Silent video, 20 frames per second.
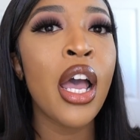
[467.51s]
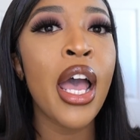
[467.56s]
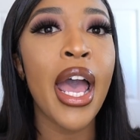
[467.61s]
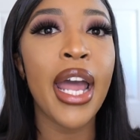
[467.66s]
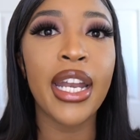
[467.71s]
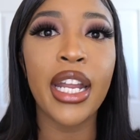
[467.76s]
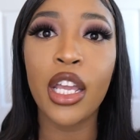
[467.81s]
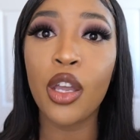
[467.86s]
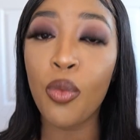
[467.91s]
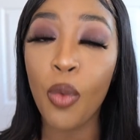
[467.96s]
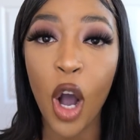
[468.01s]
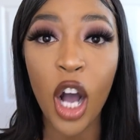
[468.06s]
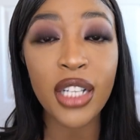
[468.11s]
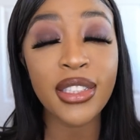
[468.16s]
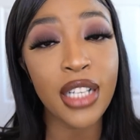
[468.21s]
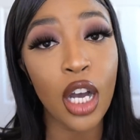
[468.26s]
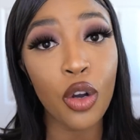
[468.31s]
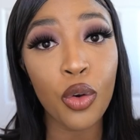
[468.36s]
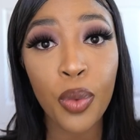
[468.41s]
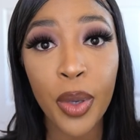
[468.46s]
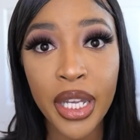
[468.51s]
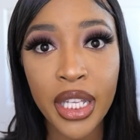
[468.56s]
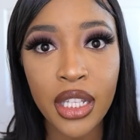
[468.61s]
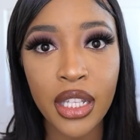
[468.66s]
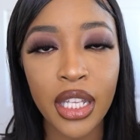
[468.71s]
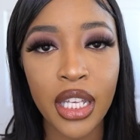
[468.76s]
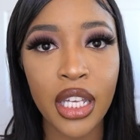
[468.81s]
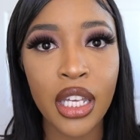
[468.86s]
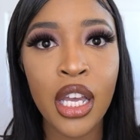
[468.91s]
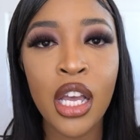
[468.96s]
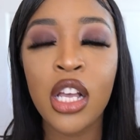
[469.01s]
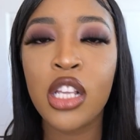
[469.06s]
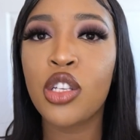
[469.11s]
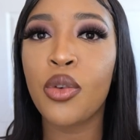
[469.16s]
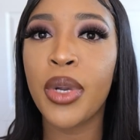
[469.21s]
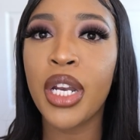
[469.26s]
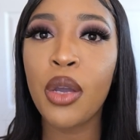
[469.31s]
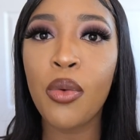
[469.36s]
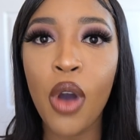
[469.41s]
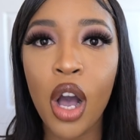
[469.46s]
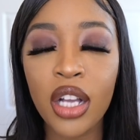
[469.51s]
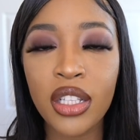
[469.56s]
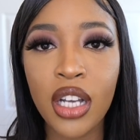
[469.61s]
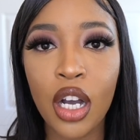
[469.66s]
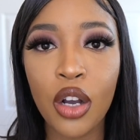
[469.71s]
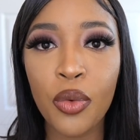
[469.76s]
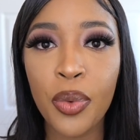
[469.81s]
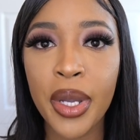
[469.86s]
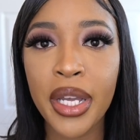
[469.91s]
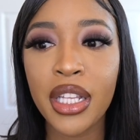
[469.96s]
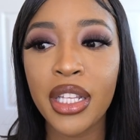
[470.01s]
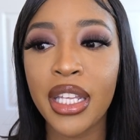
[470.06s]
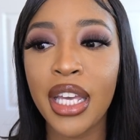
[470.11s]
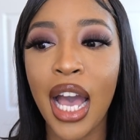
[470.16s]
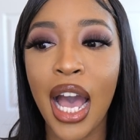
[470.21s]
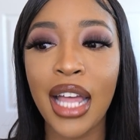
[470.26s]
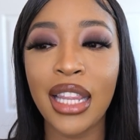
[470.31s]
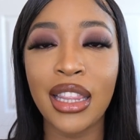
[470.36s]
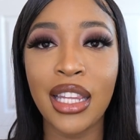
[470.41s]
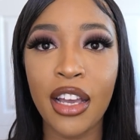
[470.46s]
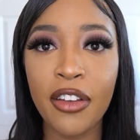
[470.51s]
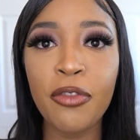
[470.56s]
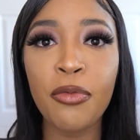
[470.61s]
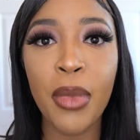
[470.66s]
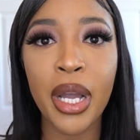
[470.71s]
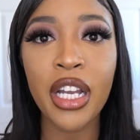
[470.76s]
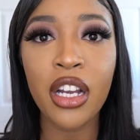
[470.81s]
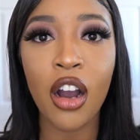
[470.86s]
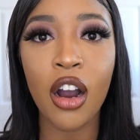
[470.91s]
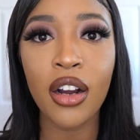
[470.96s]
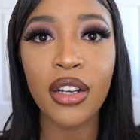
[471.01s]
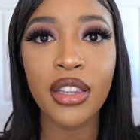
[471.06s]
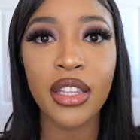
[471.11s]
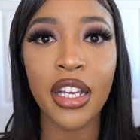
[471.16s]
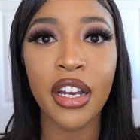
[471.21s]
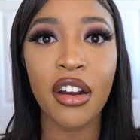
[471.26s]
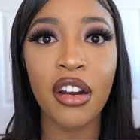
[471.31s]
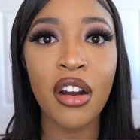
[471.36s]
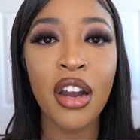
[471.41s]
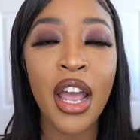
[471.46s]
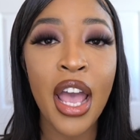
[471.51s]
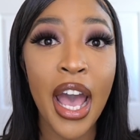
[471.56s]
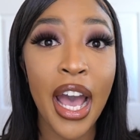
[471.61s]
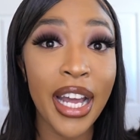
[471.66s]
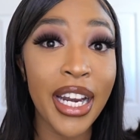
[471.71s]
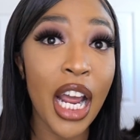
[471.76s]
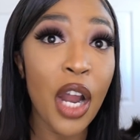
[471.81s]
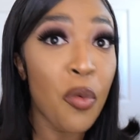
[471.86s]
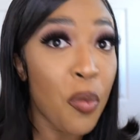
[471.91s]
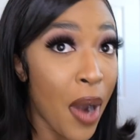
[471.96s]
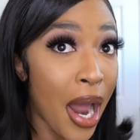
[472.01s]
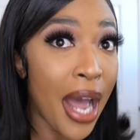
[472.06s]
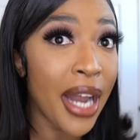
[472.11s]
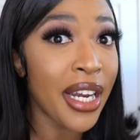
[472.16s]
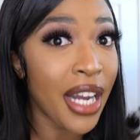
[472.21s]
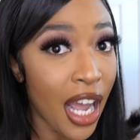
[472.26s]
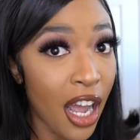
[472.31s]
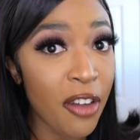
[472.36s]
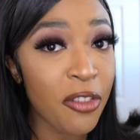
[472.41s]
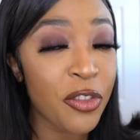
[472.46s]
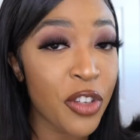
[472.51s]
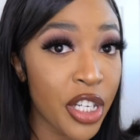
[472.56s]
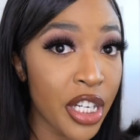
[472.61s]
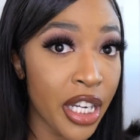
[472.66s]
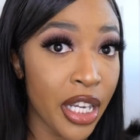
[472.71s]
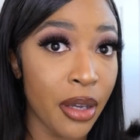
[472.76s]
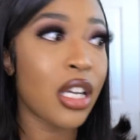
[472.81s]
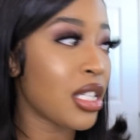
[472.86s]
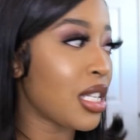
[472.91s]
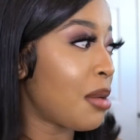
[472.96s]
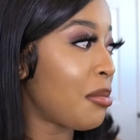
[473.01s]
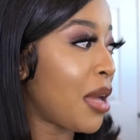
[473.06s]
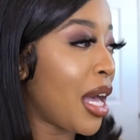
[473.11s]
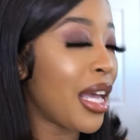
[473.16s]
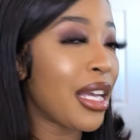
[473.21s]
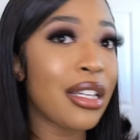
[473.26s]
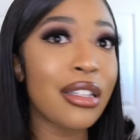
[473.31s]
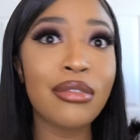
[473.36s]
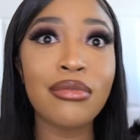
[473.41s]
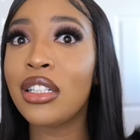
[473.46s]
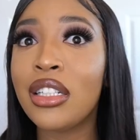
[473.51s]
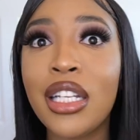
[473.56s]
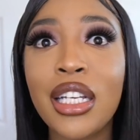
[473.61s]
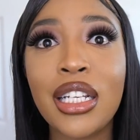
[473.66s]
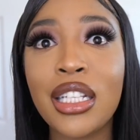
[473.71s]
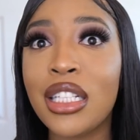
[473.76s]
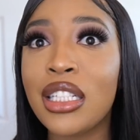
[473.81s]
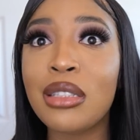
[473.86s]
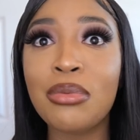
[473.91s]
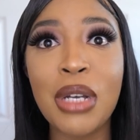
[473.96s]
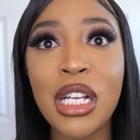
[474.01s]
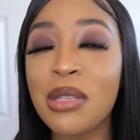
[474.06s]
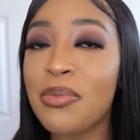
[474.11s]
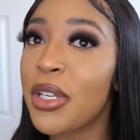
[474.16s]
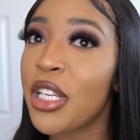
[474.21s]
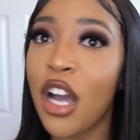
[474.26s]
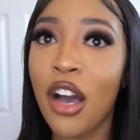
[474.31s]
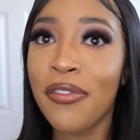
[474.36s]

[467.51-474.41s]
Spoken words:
And then he walked out quickly. So when he walked out quickly, I left my cart there and I ran after him. Cause I'm like, nigga, this must be your